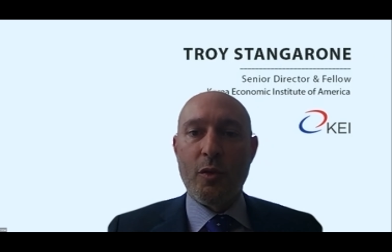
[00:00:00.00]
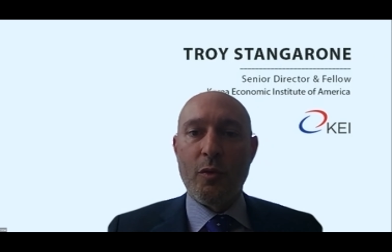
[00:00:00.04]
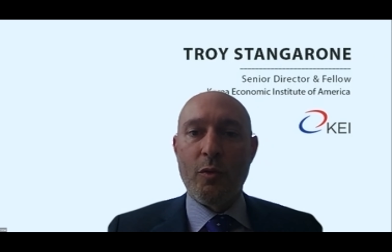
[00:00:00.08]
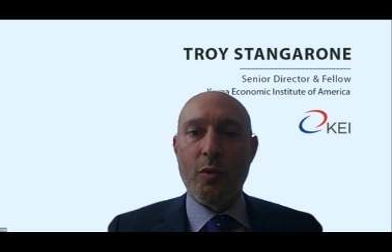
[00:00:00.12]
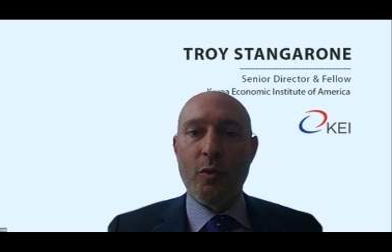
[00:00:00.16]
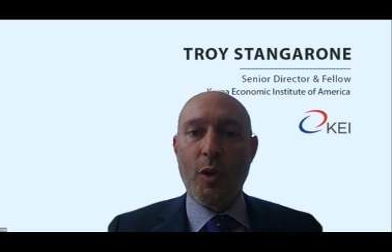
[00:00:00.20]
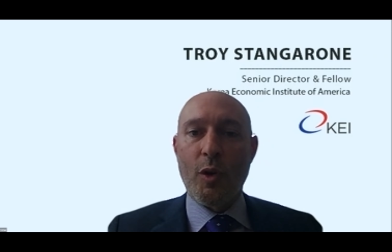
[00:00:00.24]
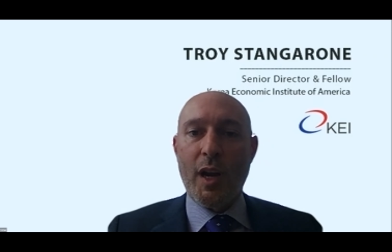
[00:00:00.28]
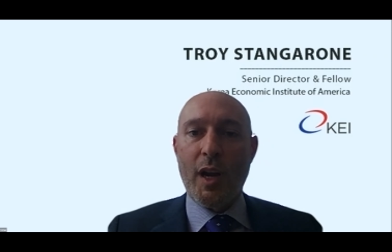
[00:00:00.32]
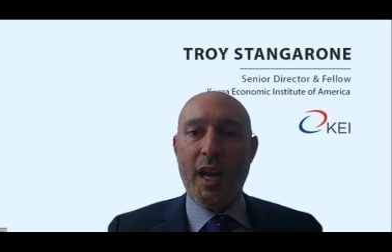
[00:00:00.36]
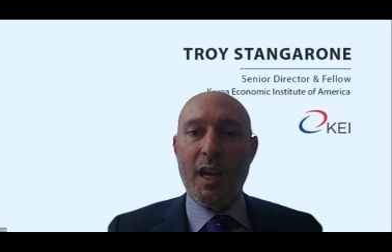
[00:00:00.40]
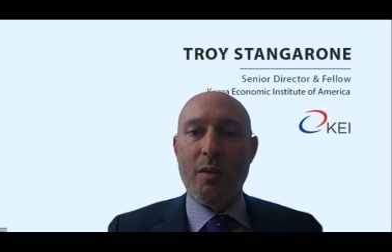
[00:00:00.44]

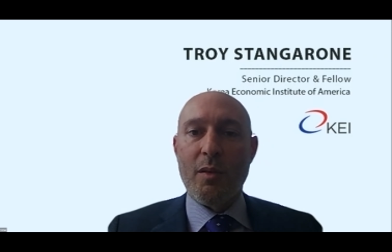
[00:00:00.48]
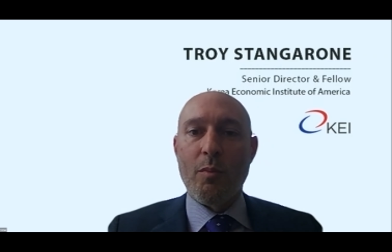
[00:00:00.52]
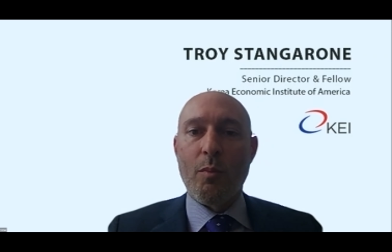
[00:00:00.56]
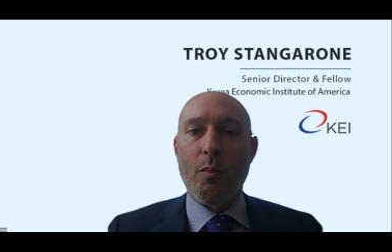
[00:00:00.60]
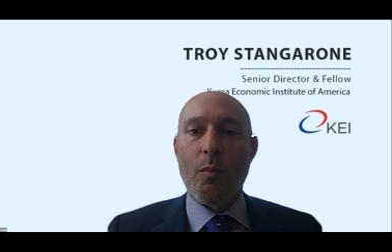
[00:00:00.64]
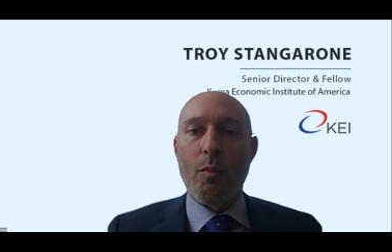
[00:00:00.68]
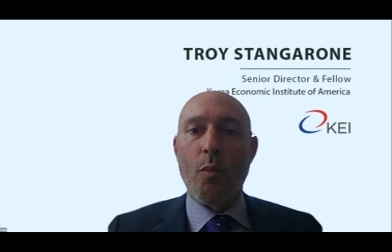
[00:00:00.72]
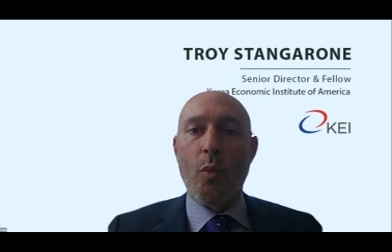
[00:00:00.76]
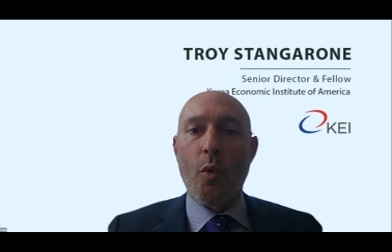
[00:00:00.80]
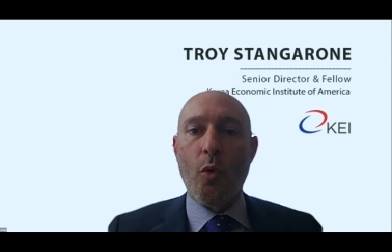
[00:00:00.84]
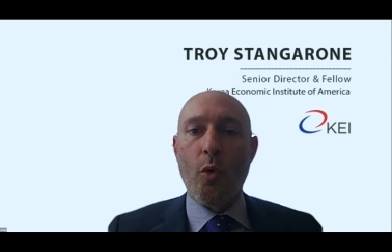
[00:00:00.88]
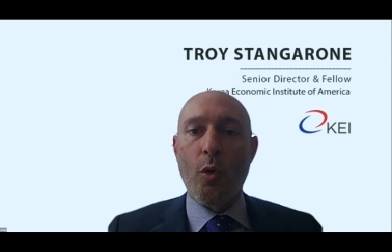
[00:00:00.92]
create
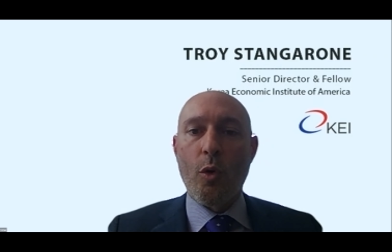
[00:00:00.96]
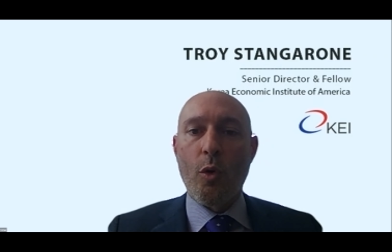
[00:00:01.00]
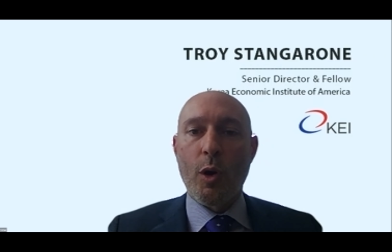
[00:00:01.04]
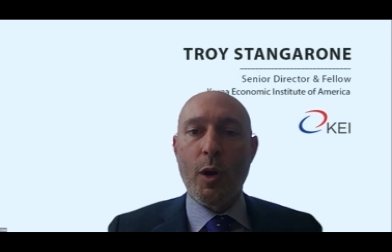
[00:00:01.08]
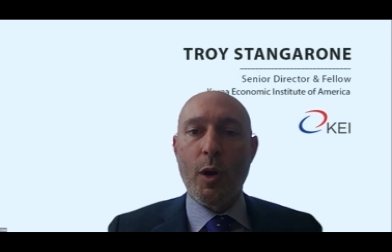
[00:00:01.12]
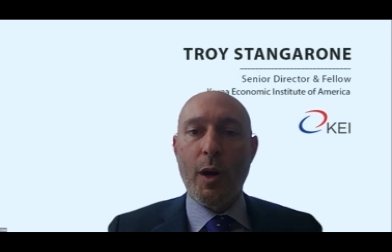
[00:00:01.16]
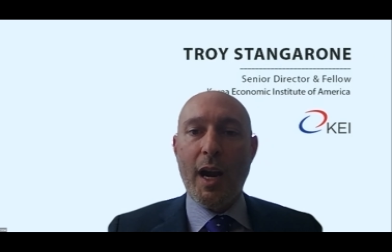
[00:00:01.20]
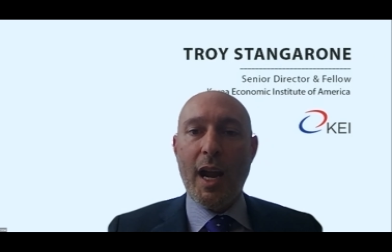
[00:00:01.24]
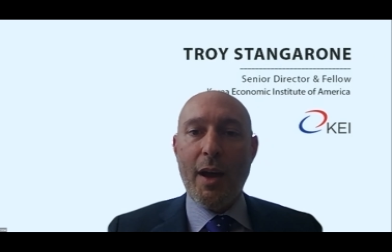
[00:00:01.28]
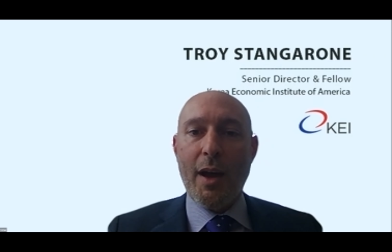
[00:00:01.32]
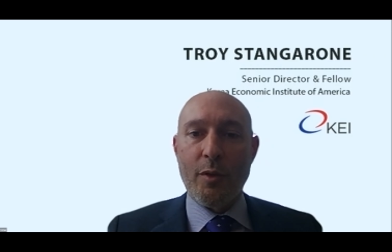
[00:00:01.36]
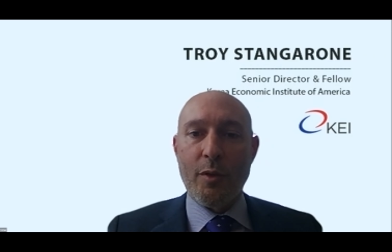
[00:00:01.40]

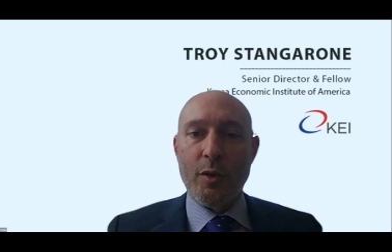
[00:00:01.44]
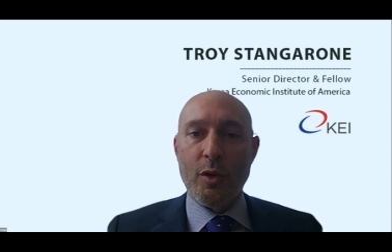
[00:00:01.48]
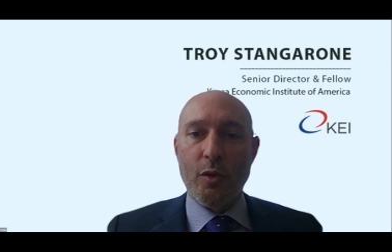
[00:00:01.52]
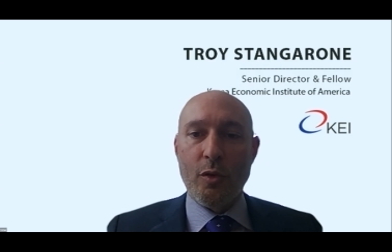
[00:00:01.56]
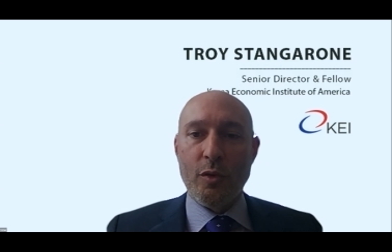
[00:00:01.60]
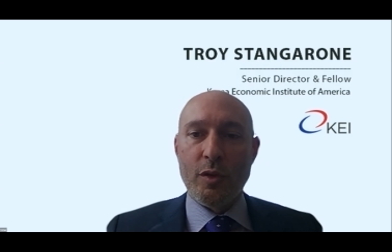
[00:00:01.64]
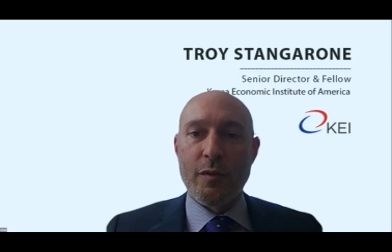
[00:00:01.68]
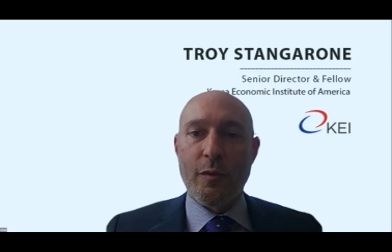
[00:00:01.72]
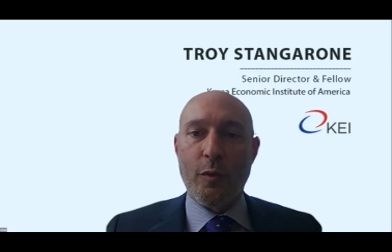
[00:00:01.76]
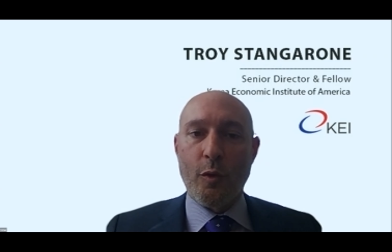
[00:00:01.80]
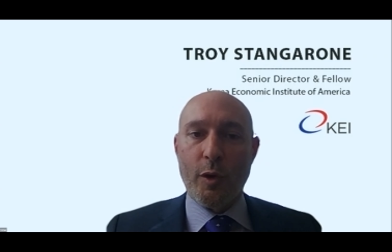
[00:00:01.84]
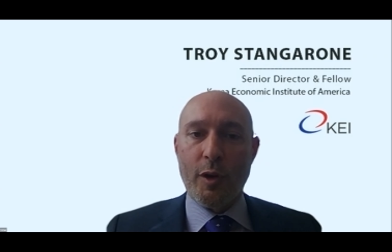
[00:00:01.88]
more
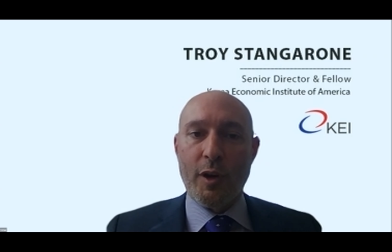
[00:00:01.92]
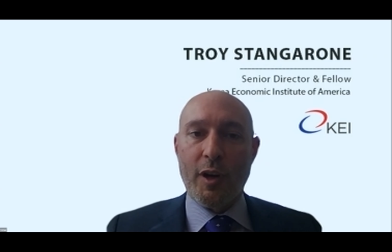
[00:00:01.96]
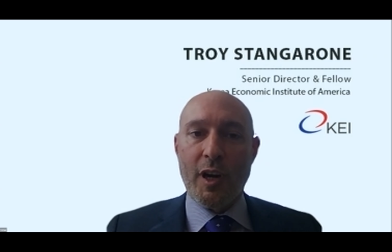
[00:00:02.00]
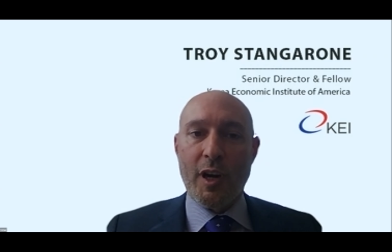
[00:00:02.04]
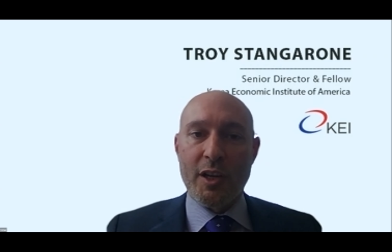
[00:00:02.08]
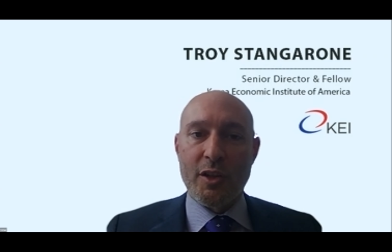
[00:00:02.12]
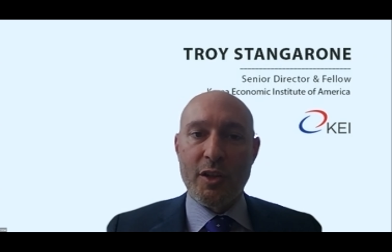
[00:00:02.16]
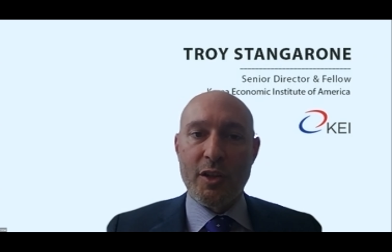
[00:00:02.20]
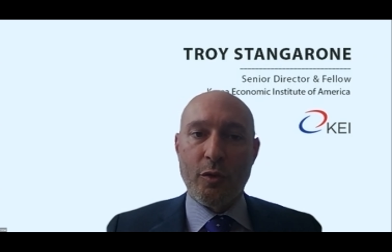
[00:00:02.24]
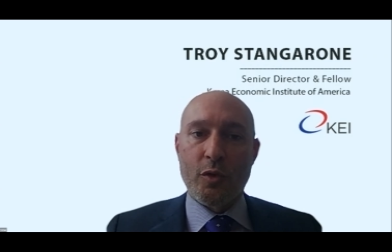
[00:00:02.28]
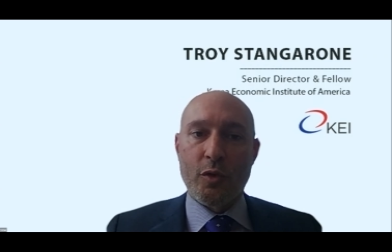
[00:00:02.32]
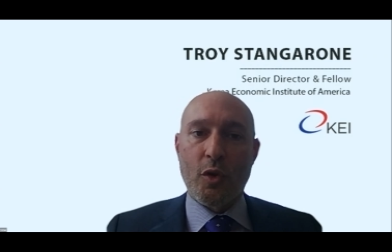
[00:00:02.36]
avenues for
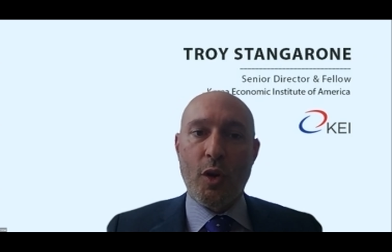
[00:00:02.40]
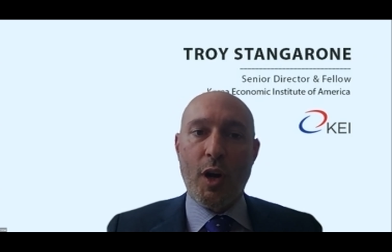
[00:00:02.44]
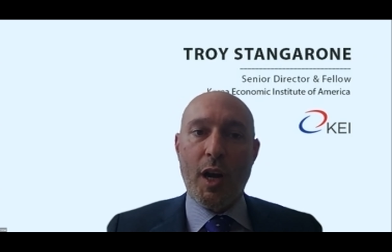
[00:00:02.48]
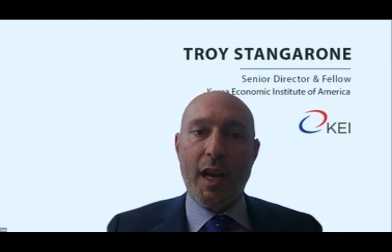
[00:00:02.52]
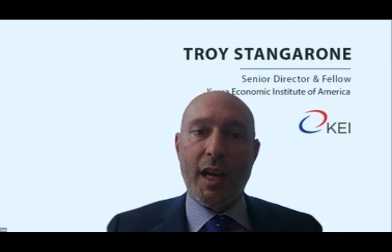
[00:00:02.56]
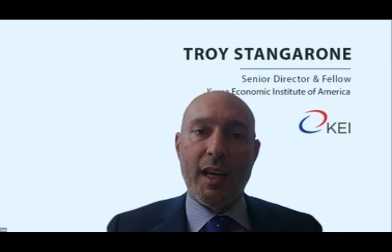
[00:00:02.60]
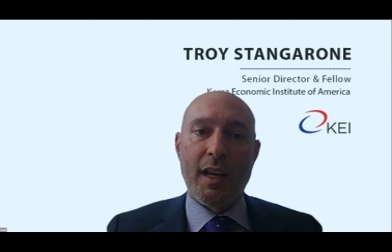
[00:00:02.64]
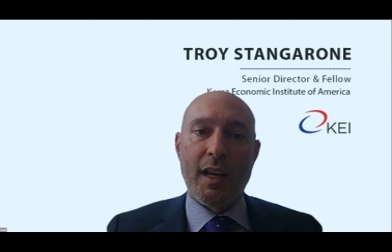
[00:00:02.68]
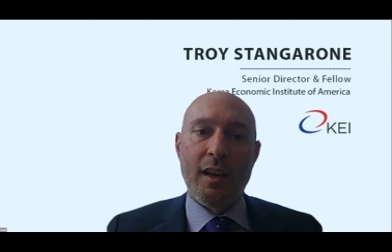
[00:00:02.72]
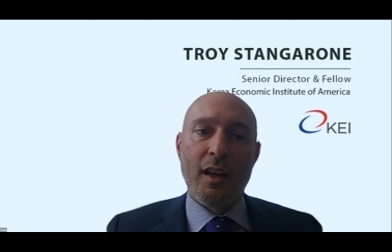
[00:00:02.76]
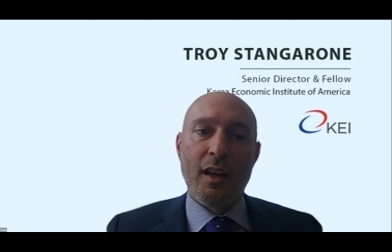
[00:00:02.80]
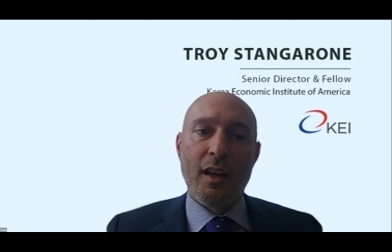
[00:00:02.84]
international trade.